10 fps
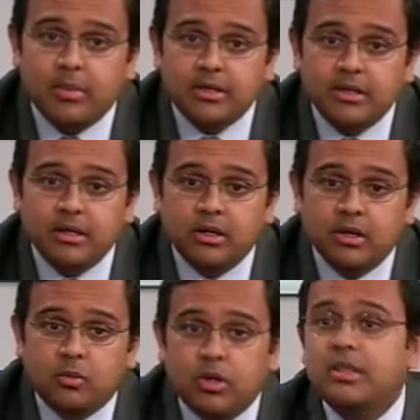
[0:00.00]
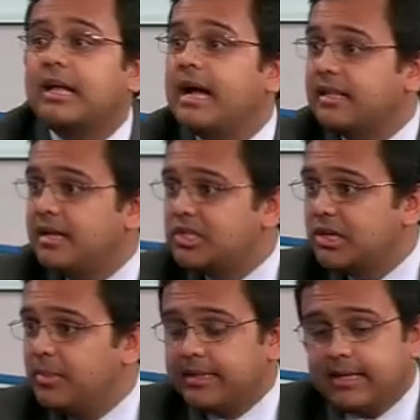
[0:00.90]
And what do the guidelines say
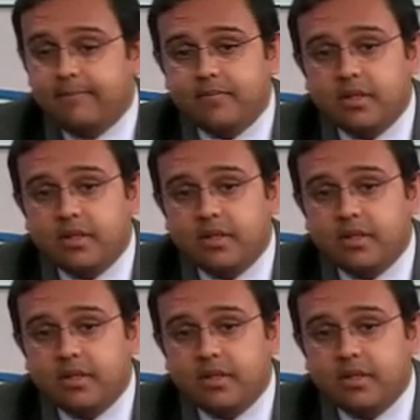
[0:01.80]
about that?